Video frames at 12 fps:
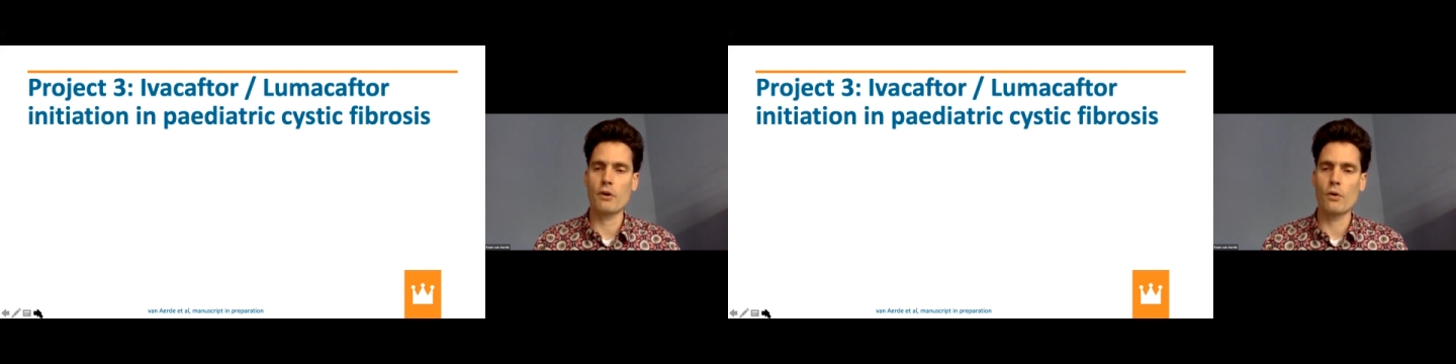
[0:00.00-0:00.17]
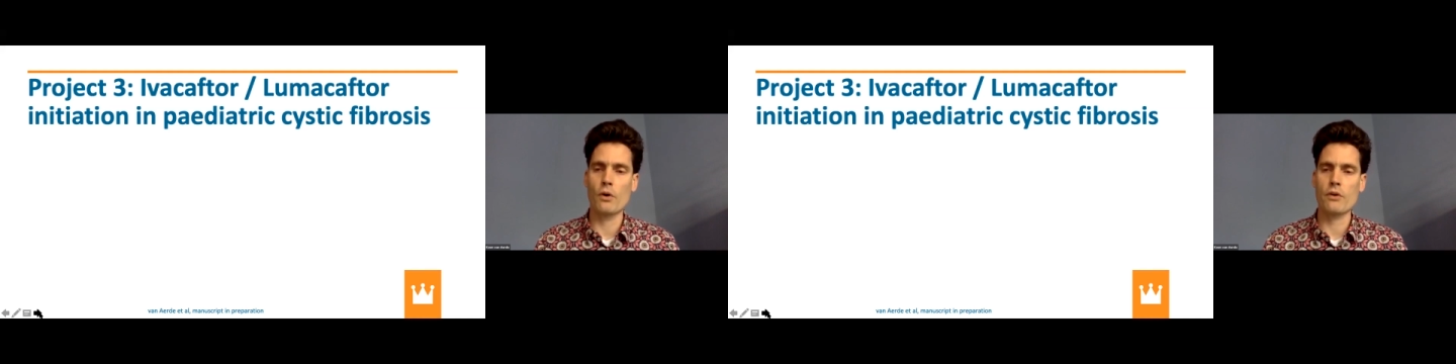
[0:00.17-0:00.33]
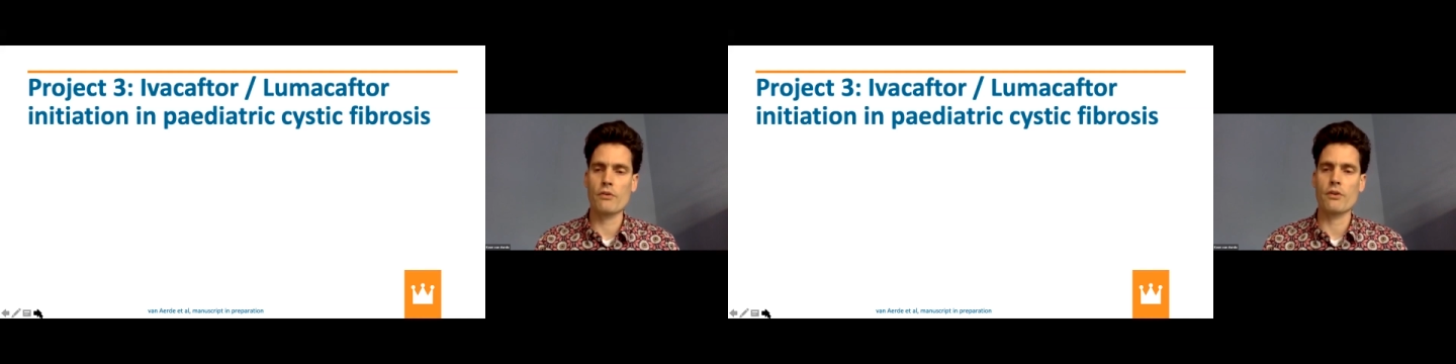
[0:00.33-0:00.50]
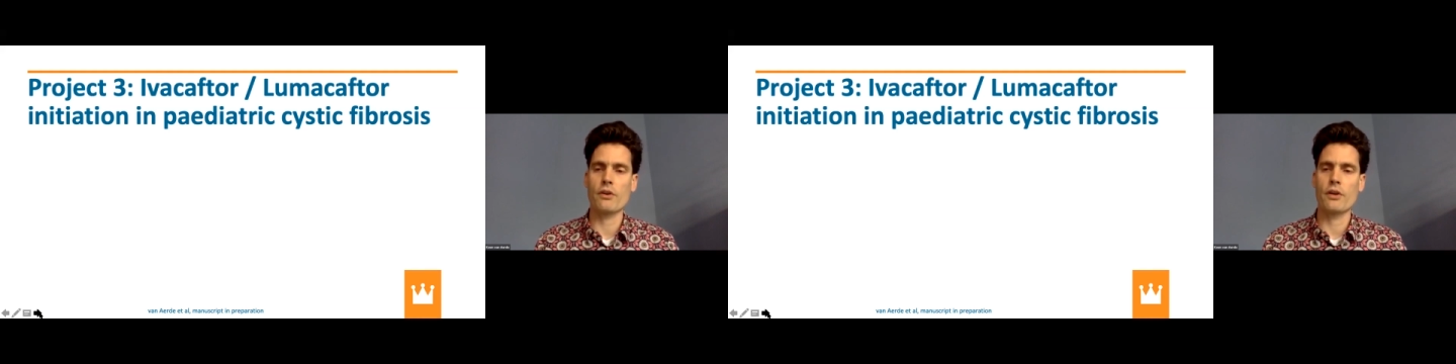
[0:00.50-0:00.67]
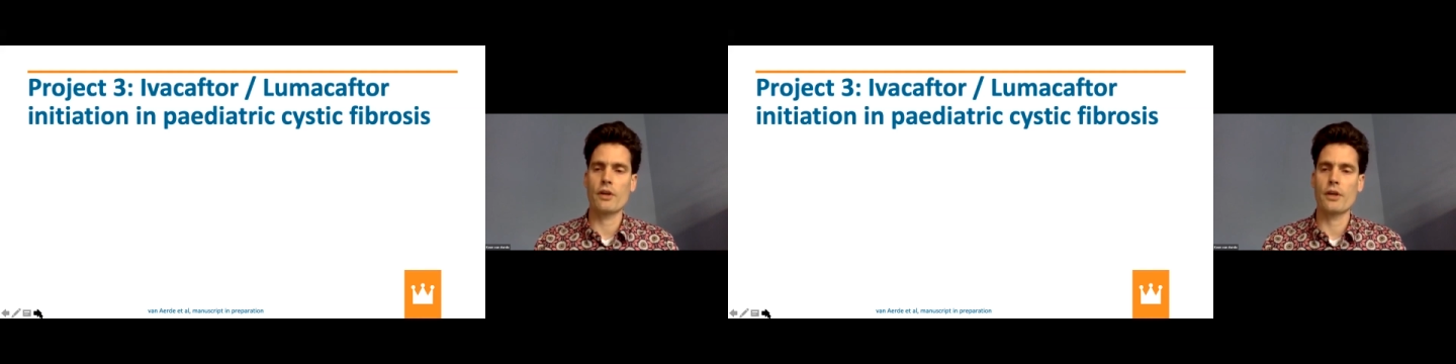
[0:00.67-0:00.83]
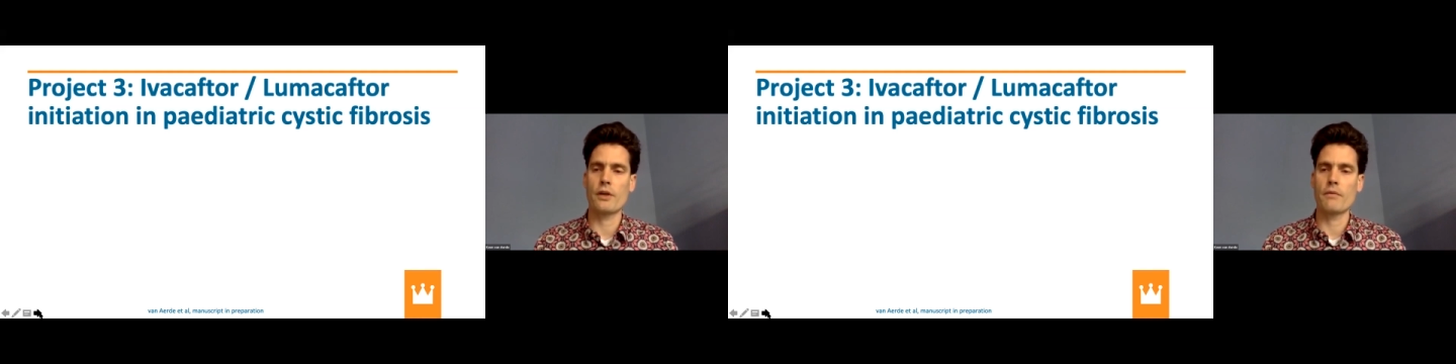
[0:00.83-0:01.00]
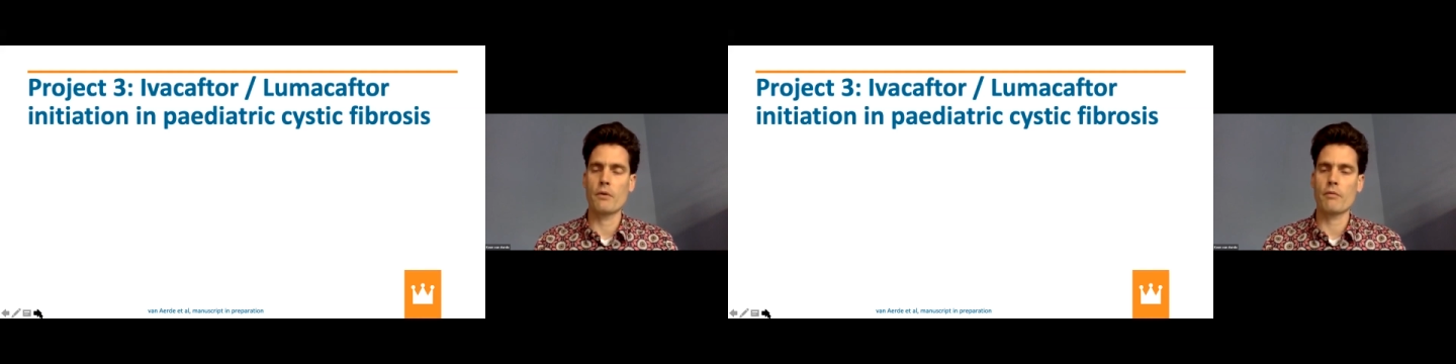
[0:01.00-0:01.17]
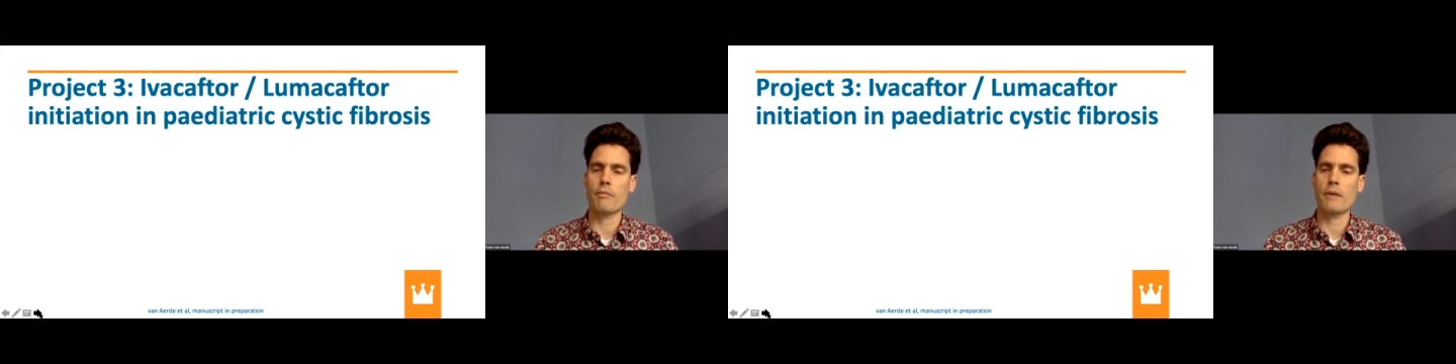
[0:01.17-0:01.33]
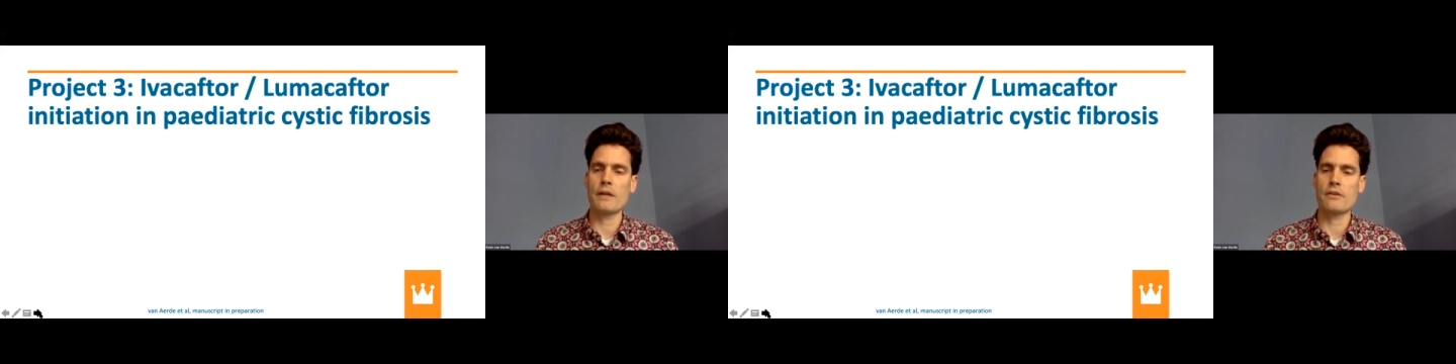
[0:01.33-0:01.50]
cohort
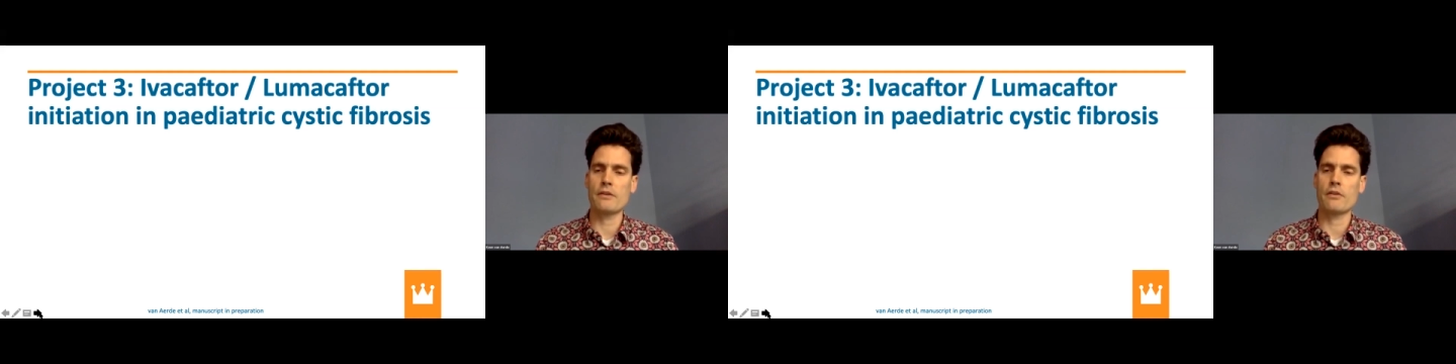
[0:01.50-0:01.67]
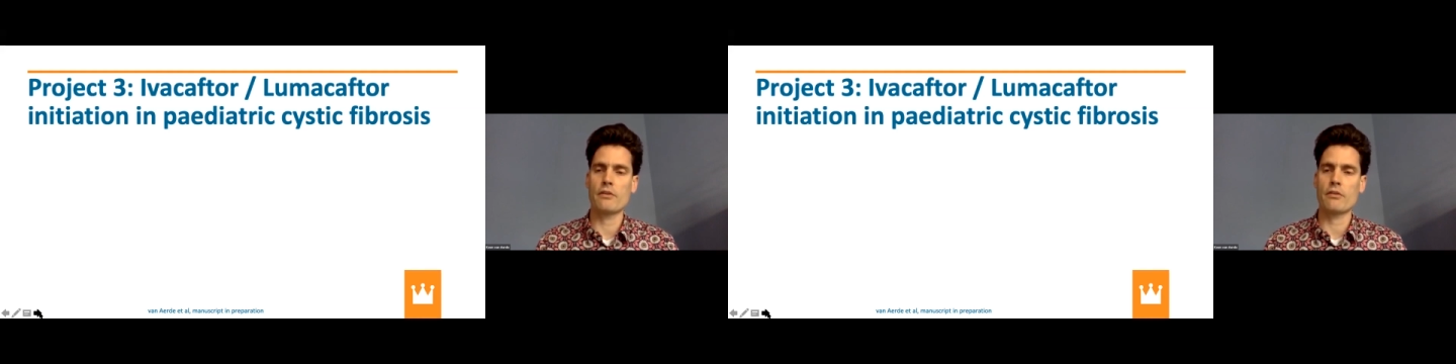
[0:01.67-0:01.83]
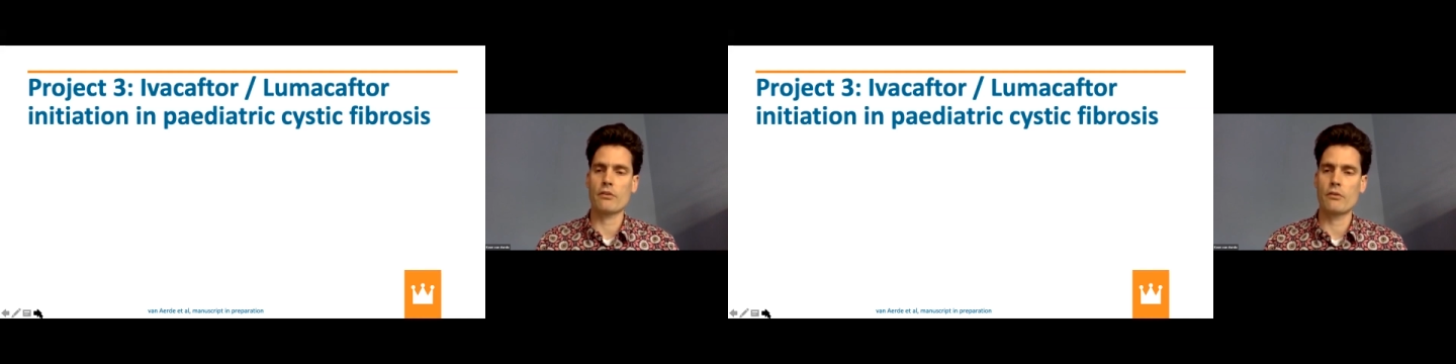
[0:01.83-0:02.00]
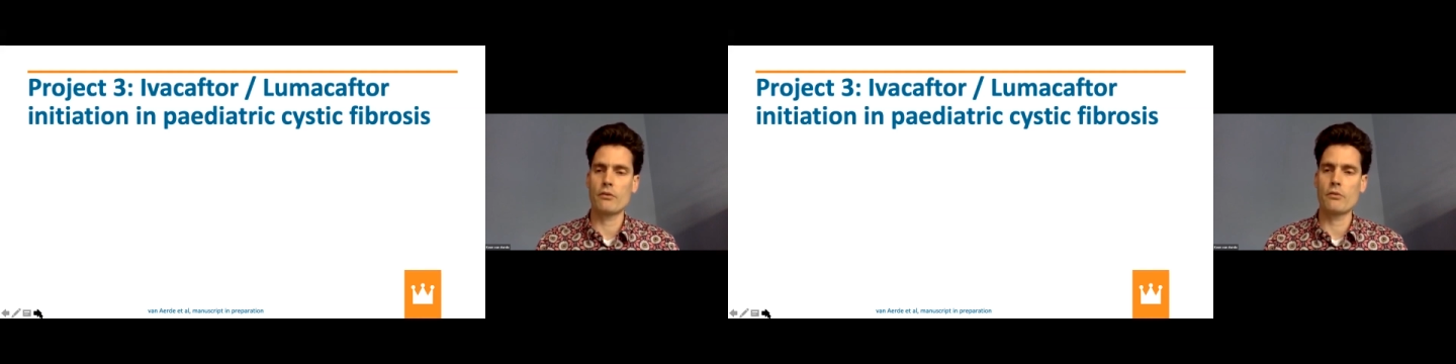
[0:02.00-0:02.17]
of patients